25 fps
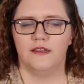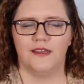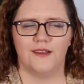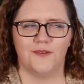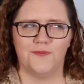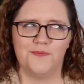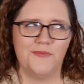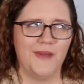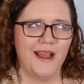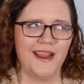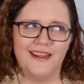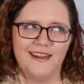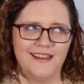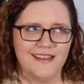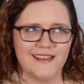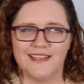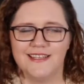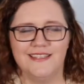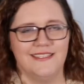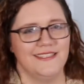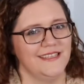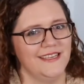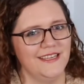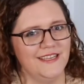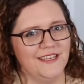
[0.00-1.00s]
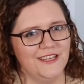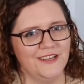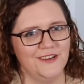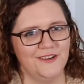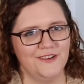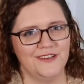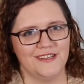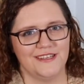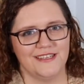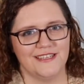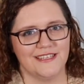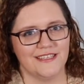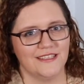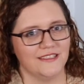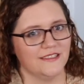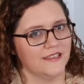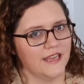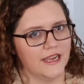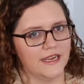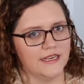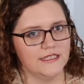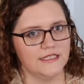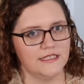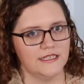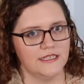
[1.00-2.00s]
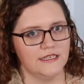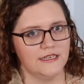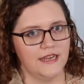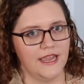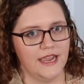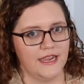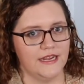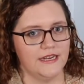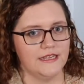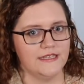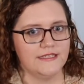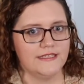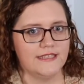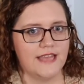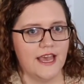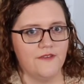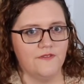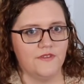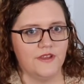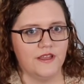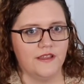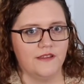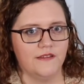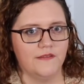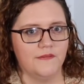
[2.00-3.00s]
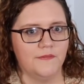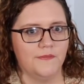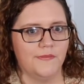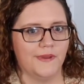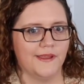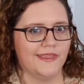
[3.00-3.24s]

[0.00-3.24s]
Now, mining continued until 1987,